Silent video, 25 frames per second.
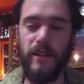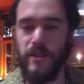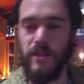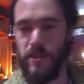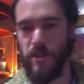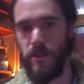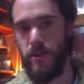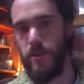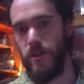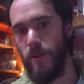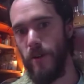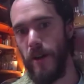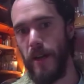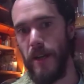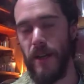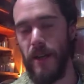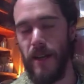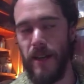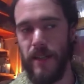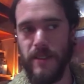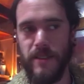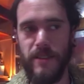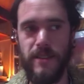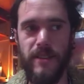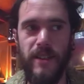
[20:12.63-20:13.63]
It's got a great
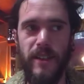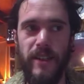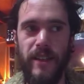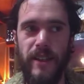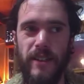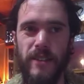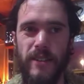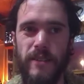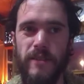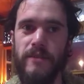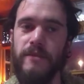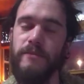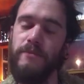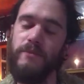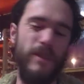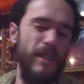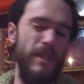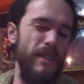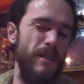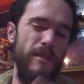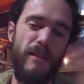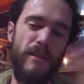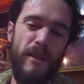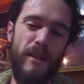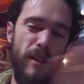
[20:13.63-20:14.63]
art scene,
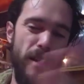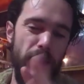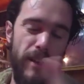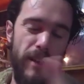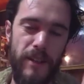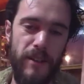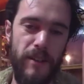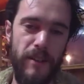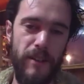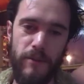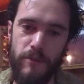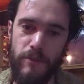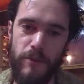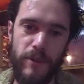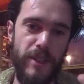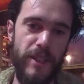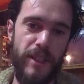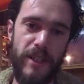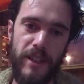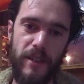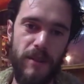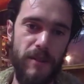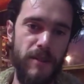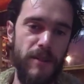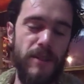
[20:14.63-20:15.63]
as clicky and
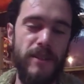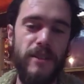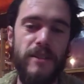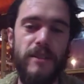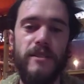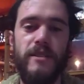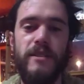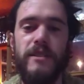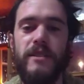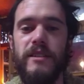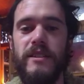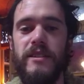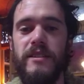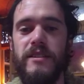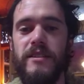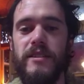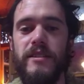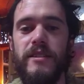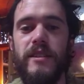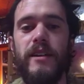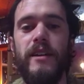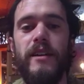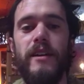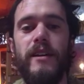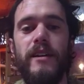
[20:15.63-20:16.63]
ridiculous as it is.